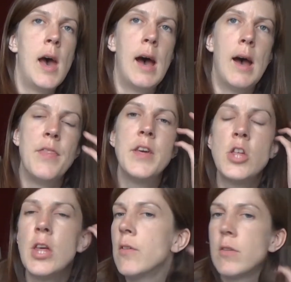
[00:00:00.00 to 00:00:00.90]
And
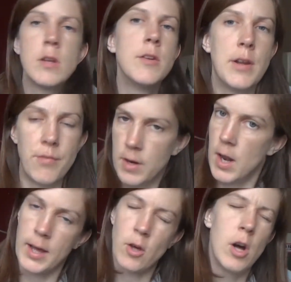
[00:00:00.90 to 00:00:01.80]
this year is no different.
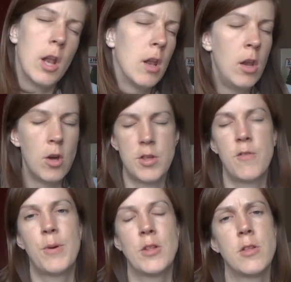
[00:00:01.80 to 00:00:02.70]
I got lots
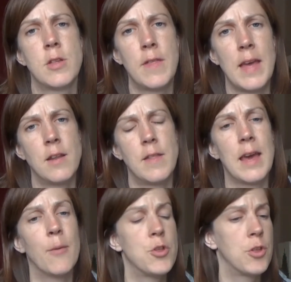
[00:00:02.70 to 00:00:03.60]
of presents at the end of the
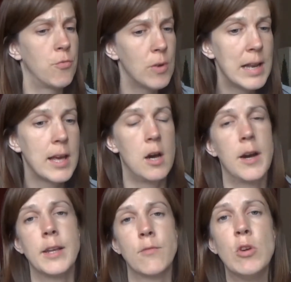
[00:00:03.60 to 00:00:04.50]
year, which is really
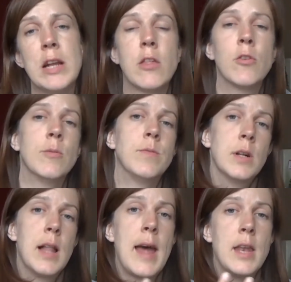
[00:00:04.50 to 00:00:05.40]
kind and really
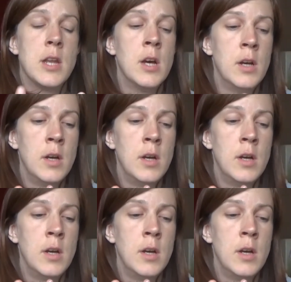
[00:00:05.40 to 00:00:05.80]
thoughtful, and